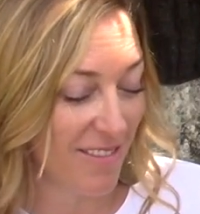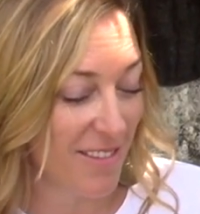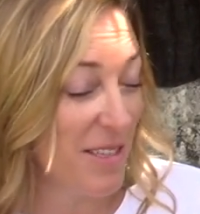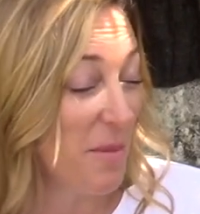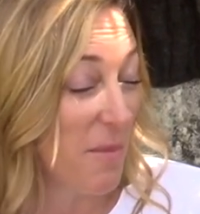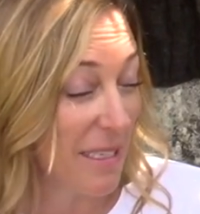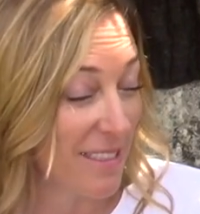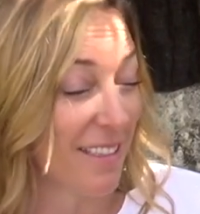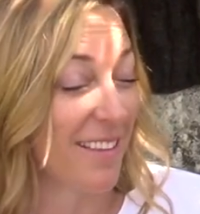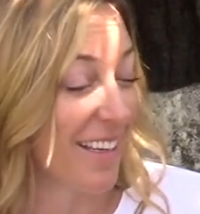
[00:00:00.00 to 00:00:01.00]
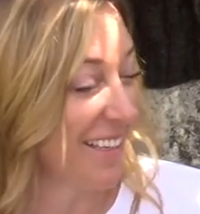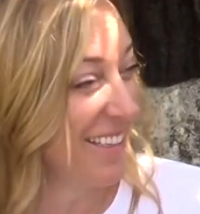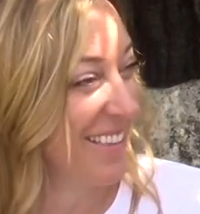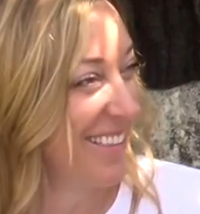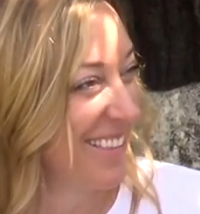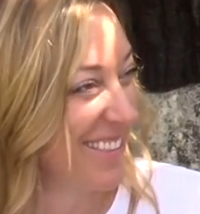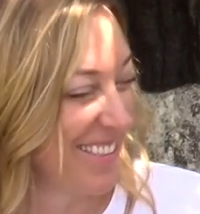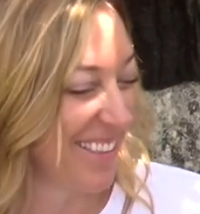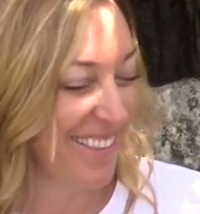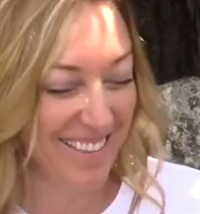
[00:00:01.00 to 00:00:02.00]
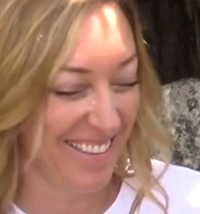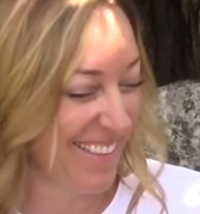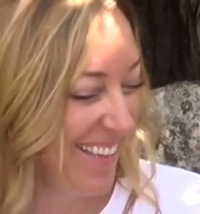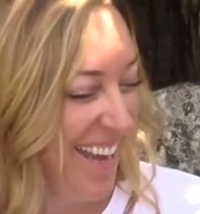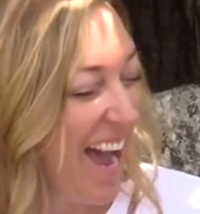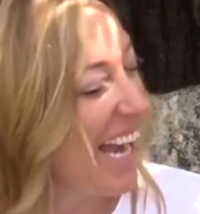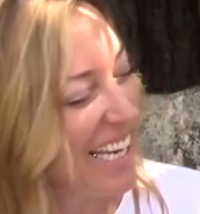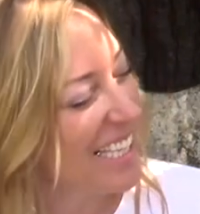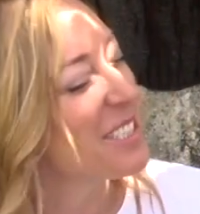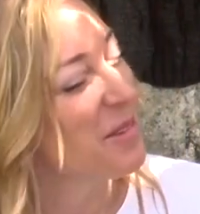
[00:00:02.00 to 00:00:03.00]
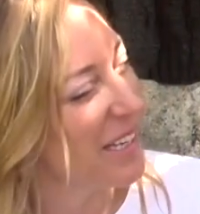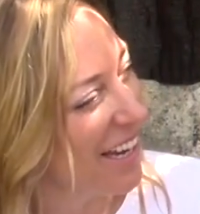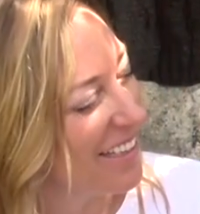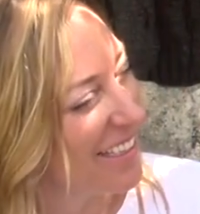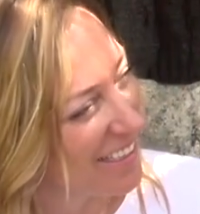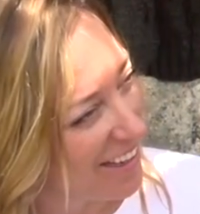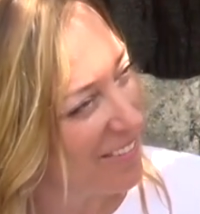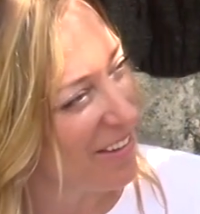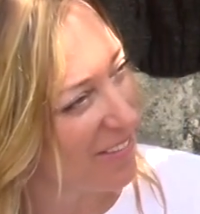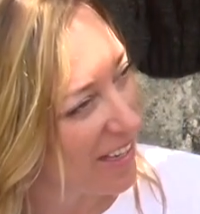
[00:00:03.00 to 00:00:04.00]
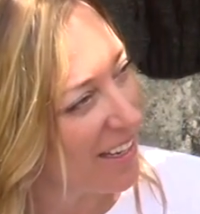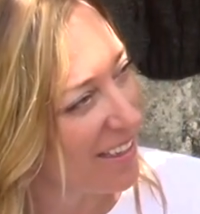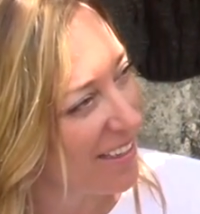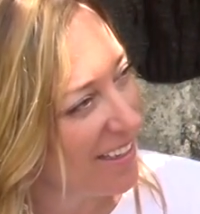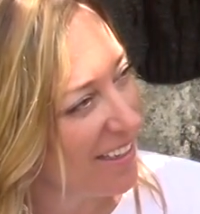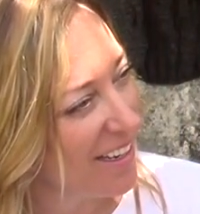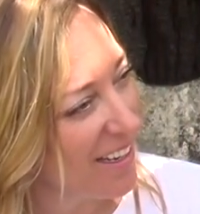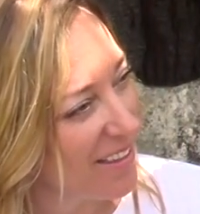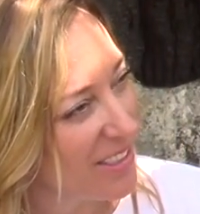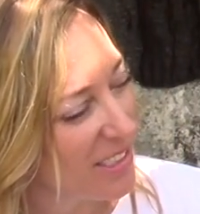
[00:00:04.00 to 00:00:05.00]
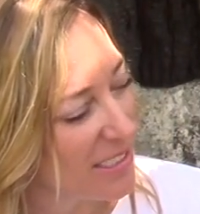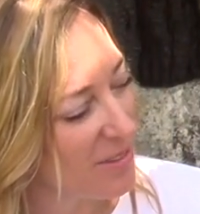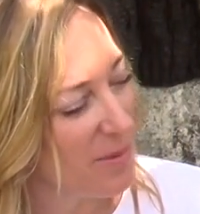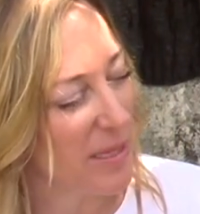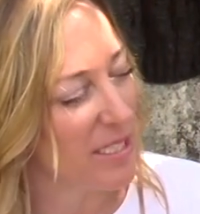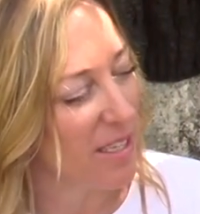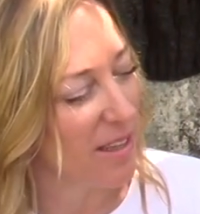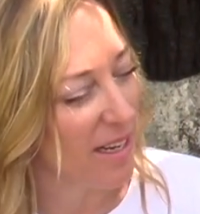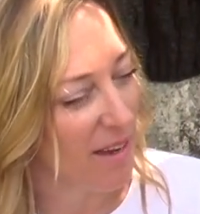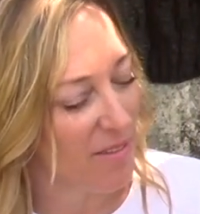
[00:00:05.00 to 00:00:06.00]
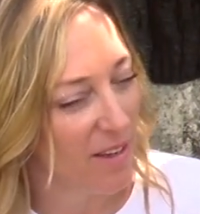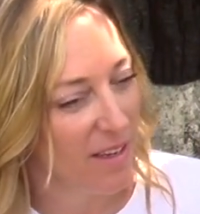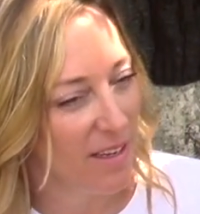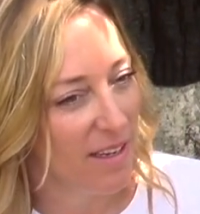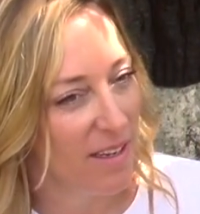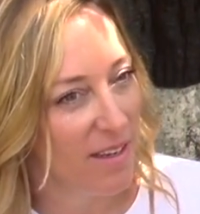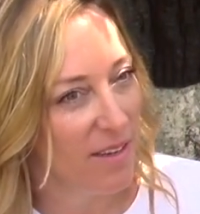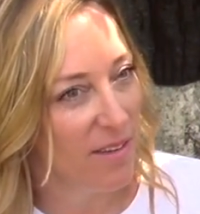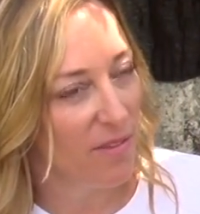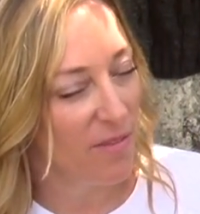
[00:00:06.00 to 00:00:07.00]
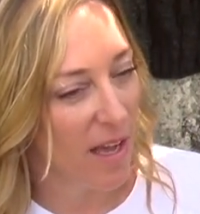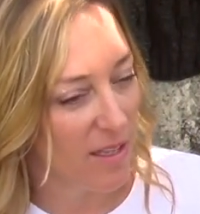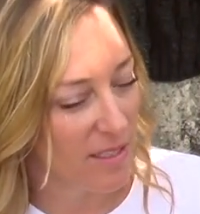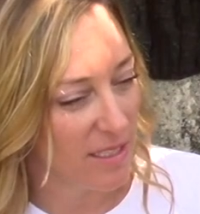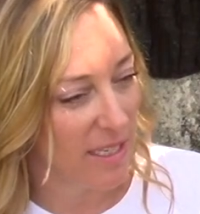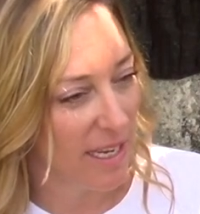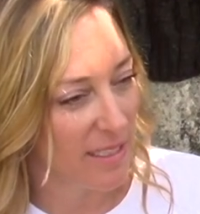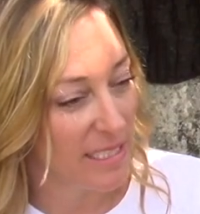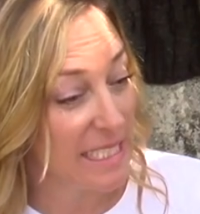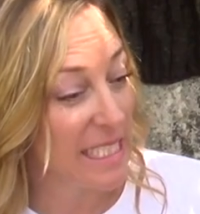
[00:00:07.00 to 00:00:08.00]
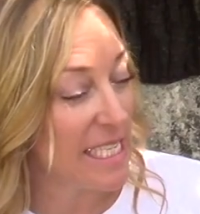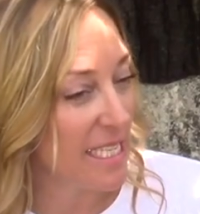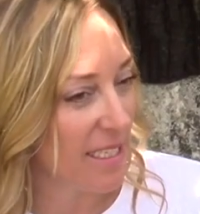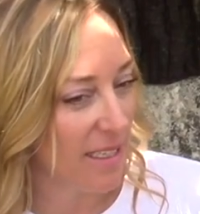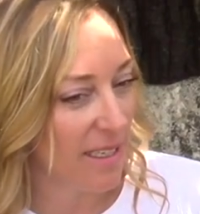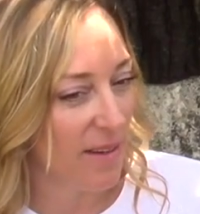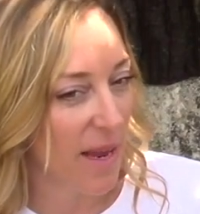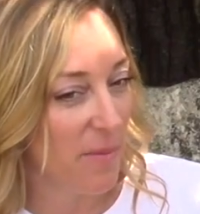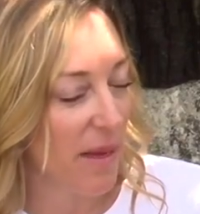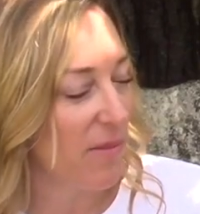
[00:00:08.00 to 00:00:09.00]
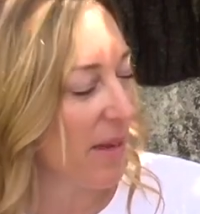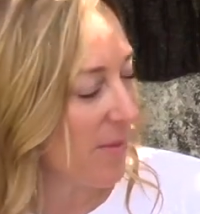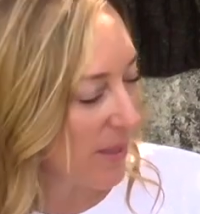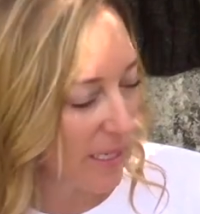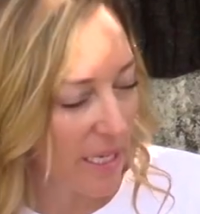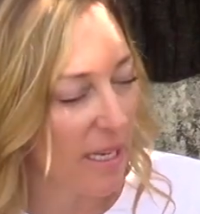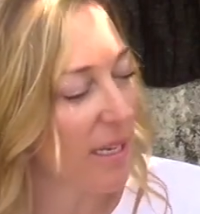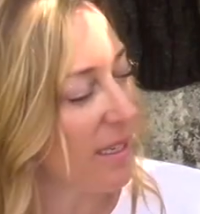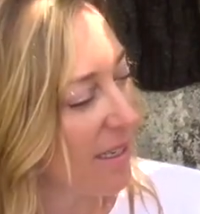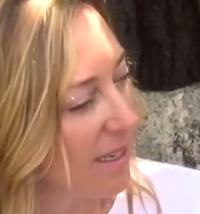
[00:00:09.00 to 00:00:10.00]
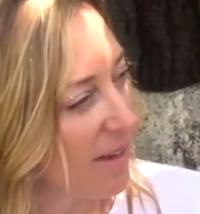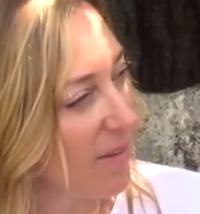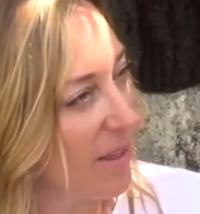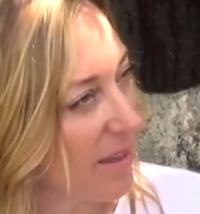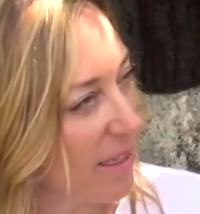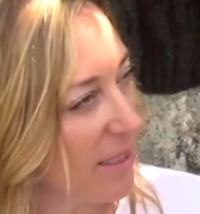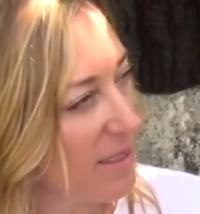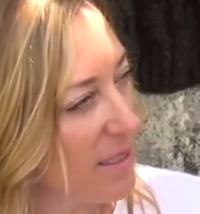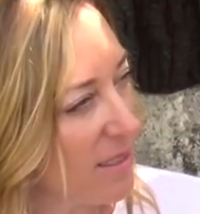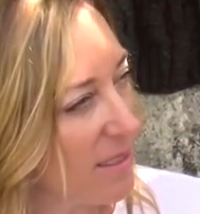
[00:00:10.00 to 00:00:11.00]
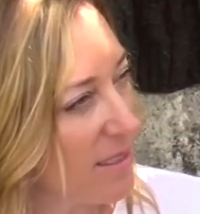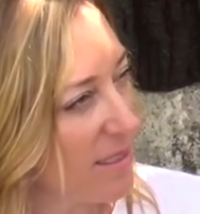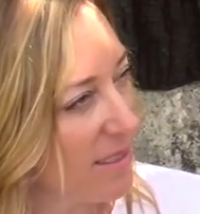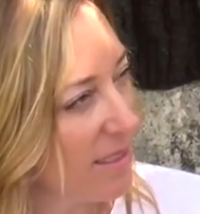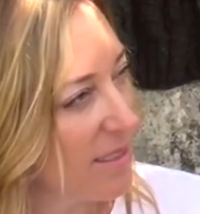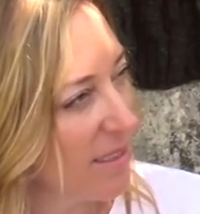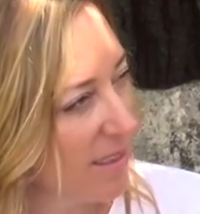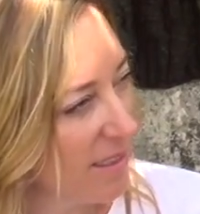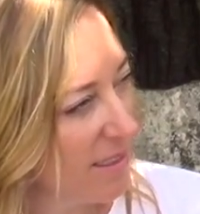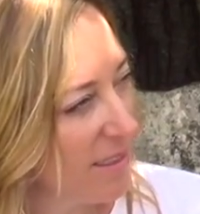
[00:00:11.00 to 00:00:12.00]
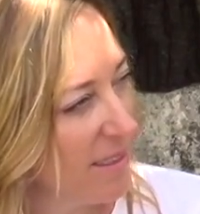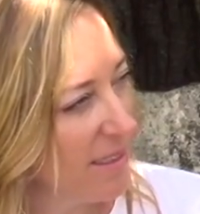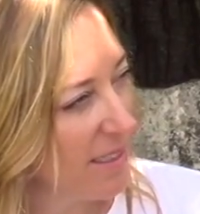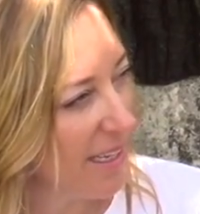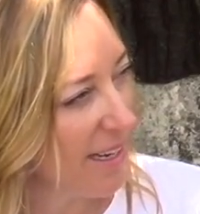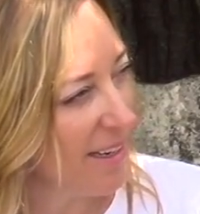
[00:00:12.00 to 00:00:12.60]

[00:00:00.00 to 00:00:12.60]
an amazing thing. I can't speak highly enough of it and the transformation that I've felt and seen and my family and everything. It's just, yeah,